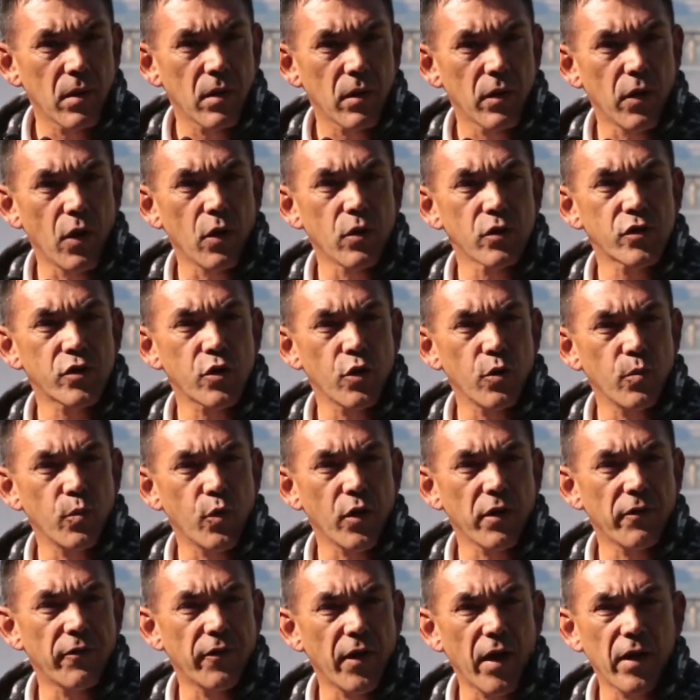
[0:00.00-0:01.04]
those whom
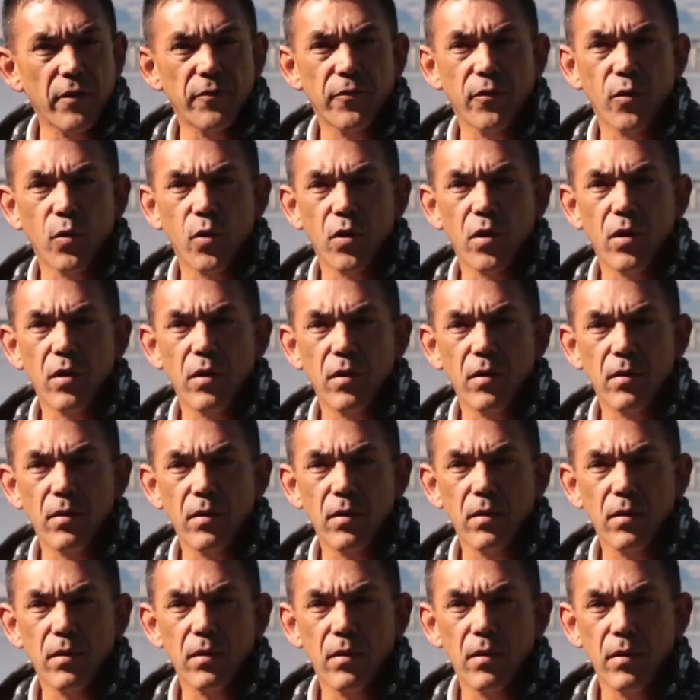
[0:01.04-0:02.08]
we fight for,
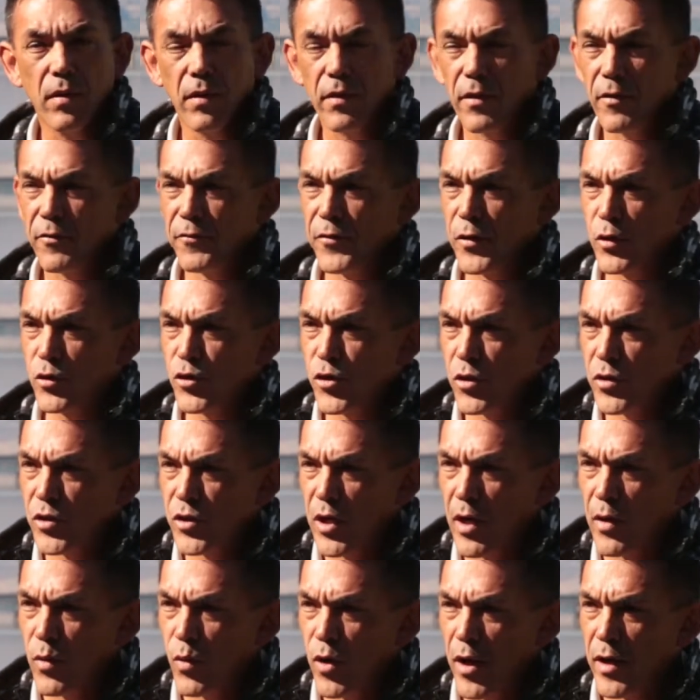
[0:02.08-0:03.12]
the future
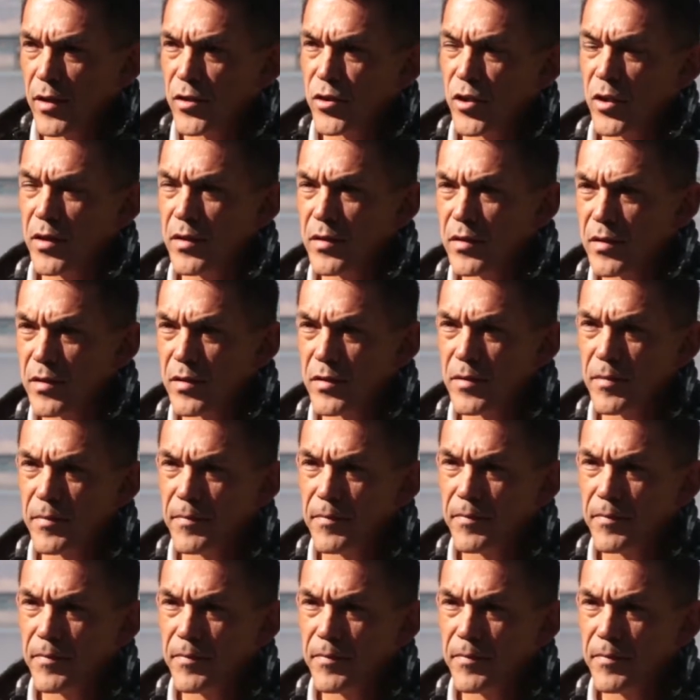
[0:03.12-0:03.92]
generations,